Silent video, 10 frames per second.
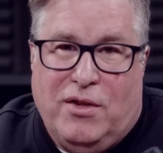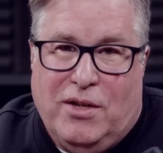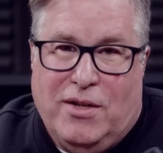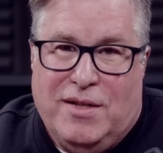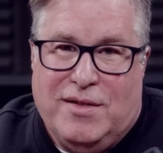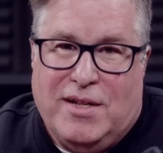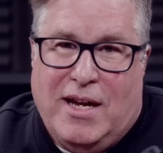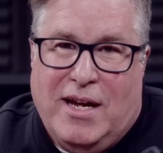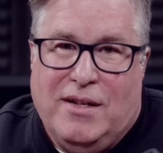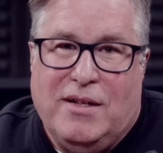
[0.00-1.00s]
theories,
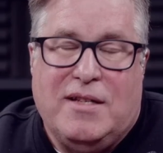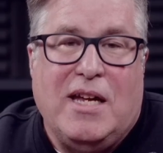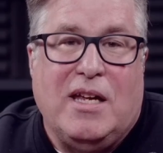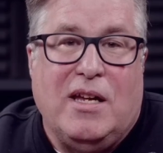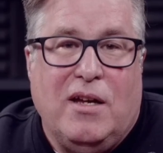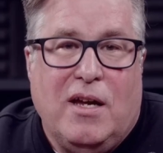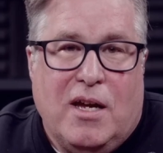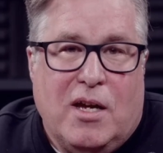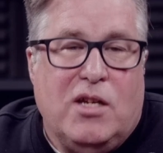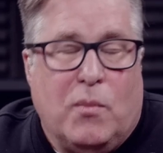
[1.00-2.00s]
and
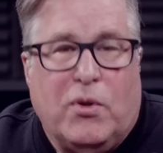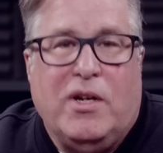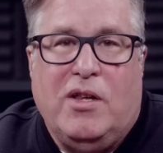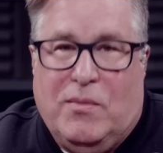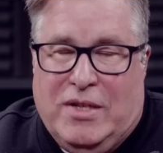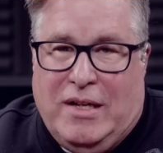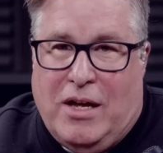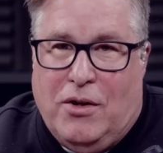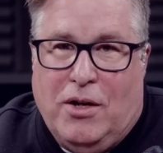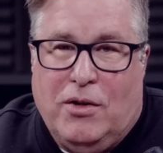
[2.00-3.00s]
bringing them
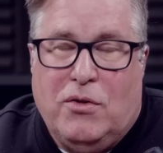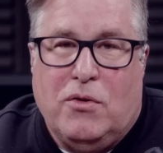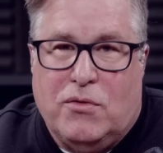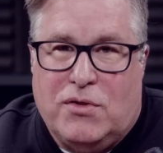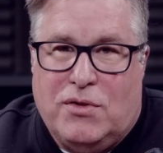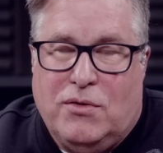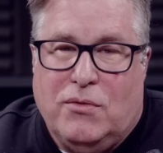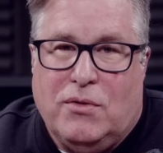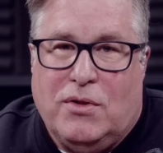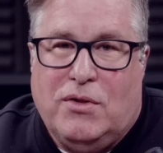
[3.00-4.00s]
together. And kudos
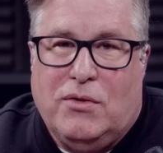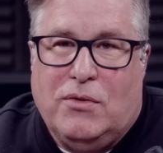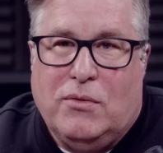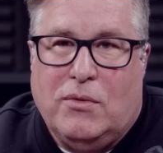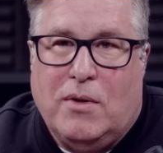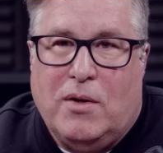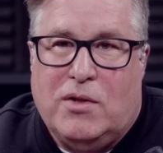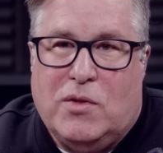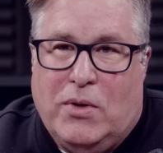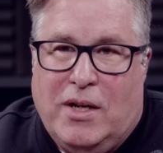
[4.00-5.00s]
to
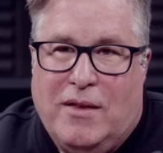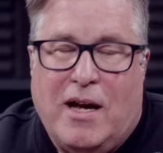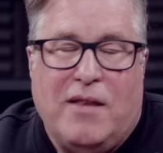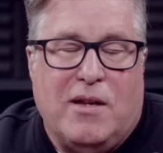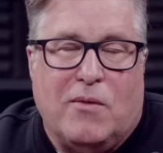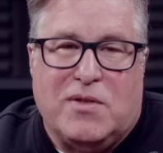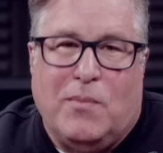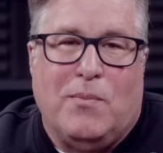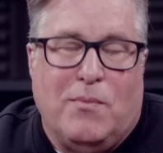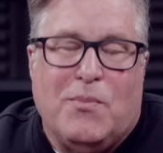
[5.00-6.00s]
bringing that. That was
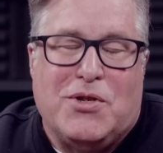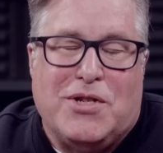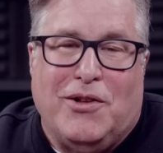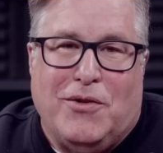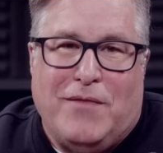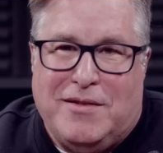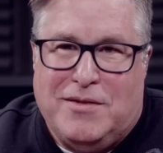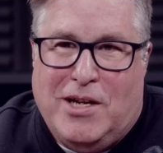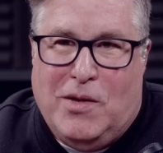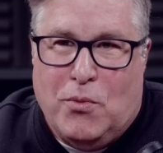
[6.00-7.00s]
a particular
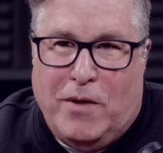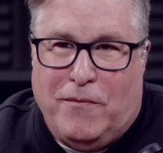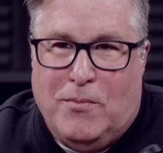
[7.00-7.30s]
fascinating point for